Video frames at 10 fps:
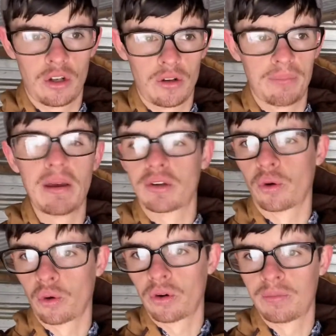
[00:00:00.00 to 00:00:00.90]

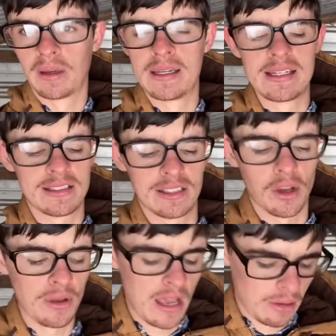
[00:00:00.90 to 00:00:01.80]
mentor me. So
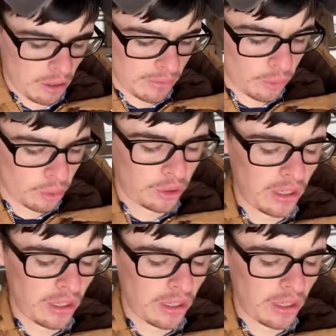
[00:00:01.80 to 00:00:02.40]
looking forward to it.